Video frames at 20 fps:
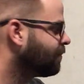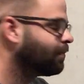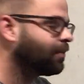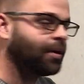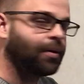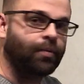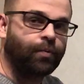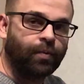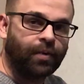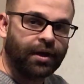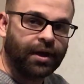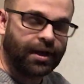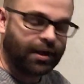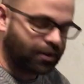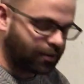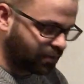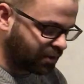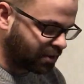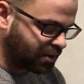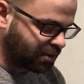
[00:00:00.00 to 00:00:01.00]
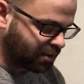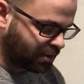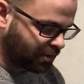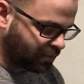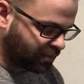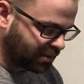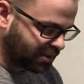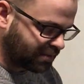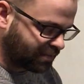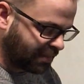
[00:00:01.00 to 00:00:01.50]
But what I couldn't
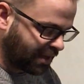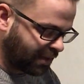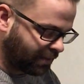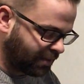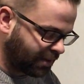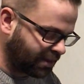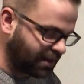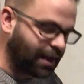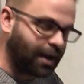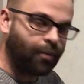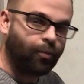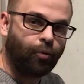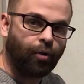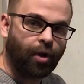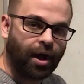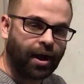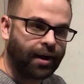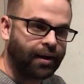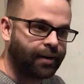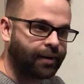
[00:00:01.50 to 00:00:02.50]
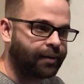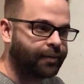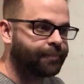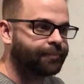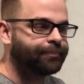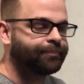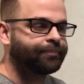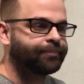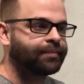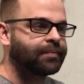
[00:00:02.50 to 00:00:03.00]
do is maybe that wire
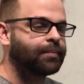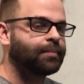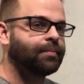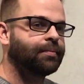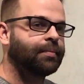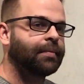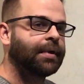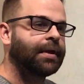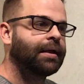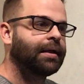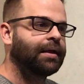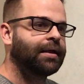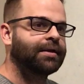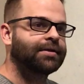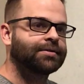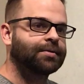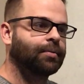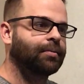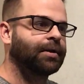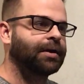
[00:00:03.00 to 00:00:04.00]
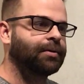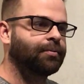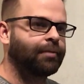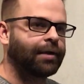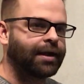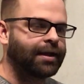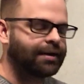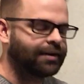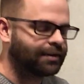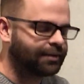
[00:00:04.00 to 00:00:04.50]
is only
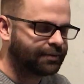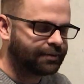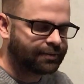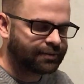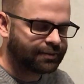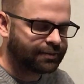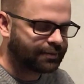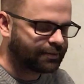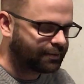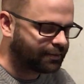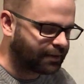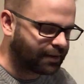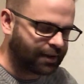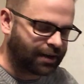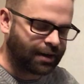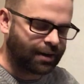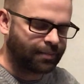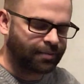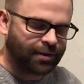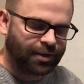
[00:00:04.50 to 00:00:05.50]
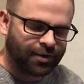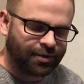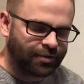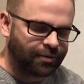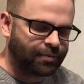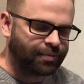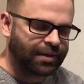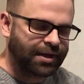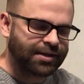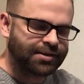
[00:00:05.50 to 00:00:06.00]
rated, and I'm going to do
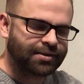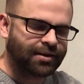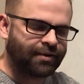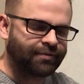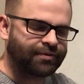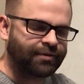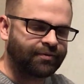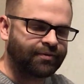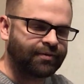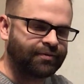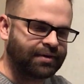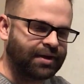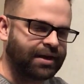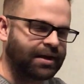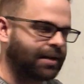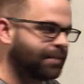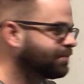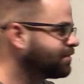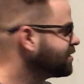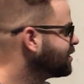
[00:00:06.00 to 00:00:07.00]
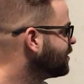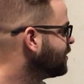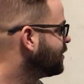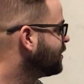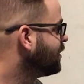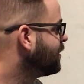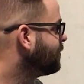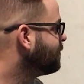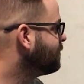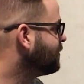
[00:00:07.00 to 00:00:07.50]
it based off the 15 amps.
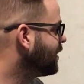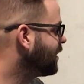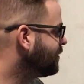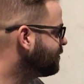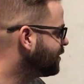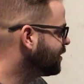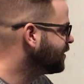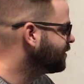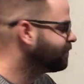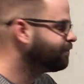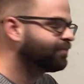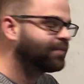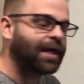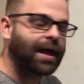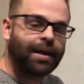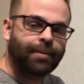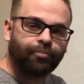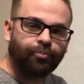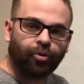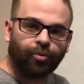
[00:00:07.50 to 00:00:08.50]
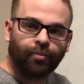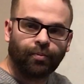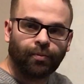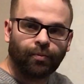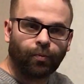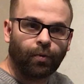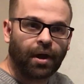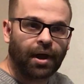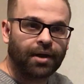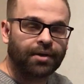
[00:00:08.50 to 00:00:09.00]
Maybe that
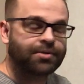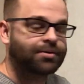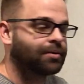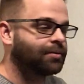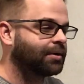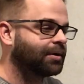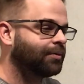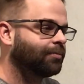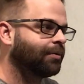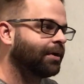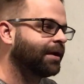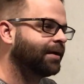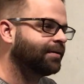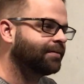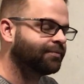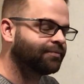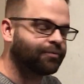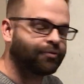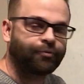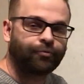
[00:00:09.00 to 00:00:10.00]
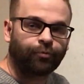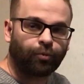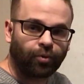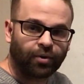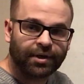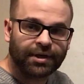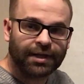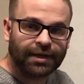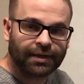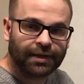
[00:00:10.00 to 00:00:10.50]
wire is only rated for
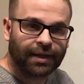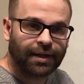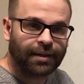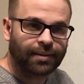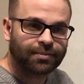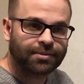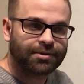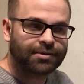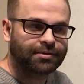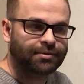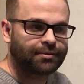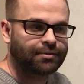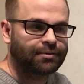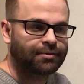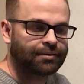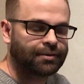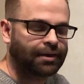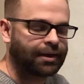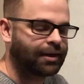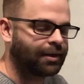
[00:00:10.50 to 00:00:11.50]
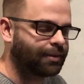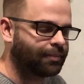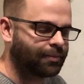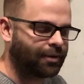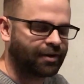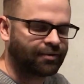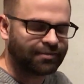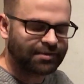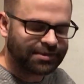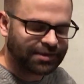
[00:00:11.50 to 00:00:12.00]
14 amps.
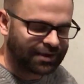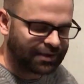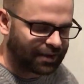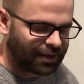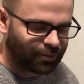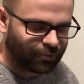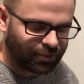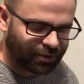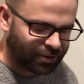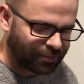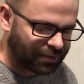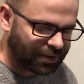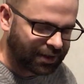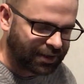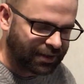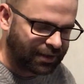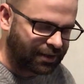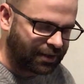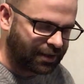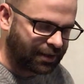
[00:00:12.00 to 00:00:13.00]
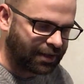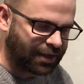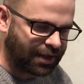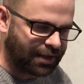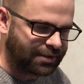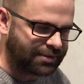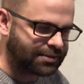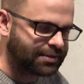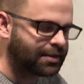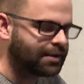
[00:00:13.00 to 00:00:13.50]
Obviously that wouldn't be a
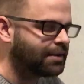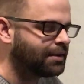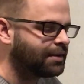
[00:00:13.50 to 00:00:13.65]
case.